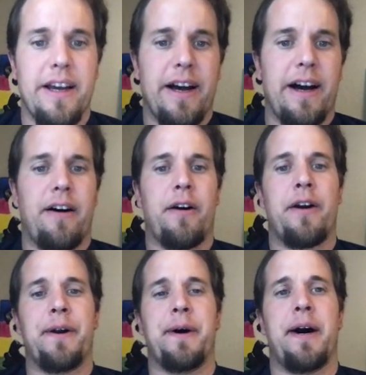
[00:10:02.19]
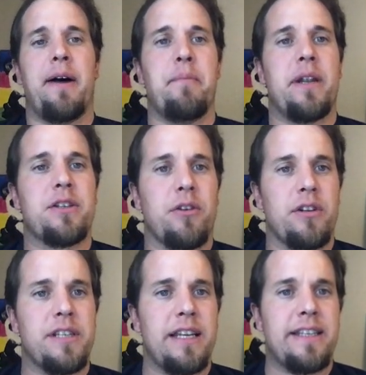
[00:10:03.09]
our Minnesota
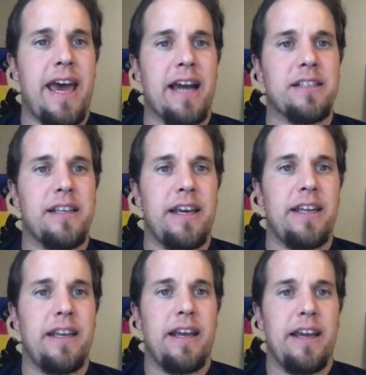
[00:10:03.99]
state tax in,